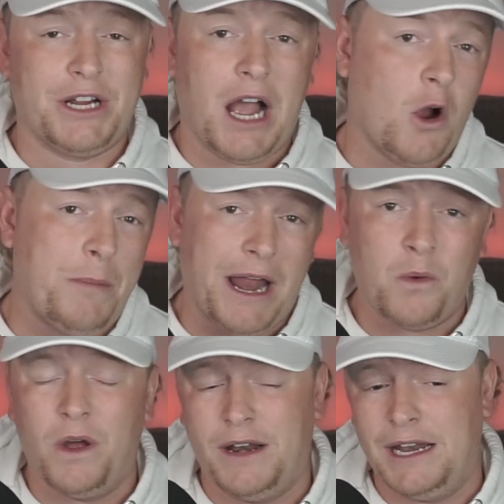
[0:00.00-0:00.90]
Chicago
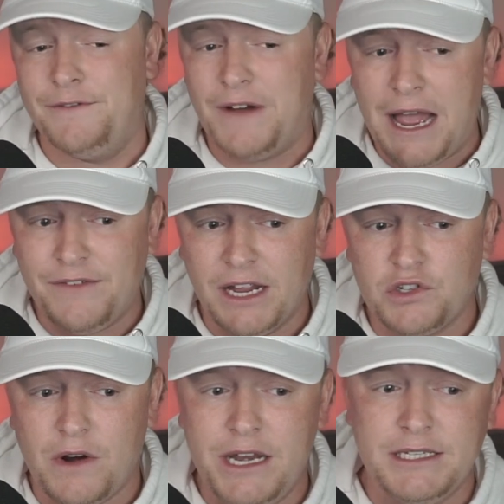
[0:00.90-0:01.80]
batting 195
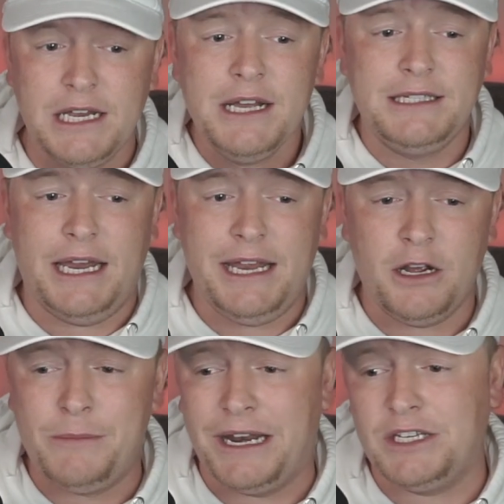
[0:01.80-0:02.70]
against righties, San
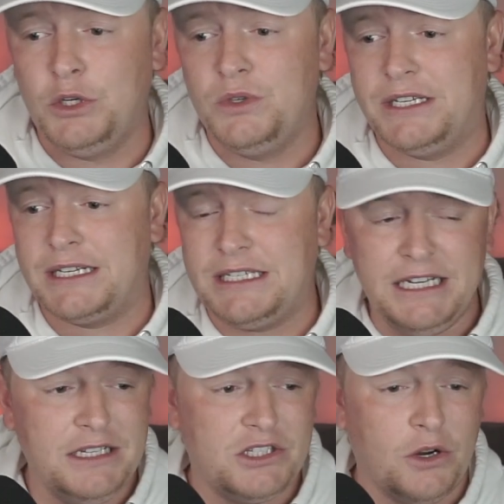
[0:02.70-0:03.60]
Diego batting 216.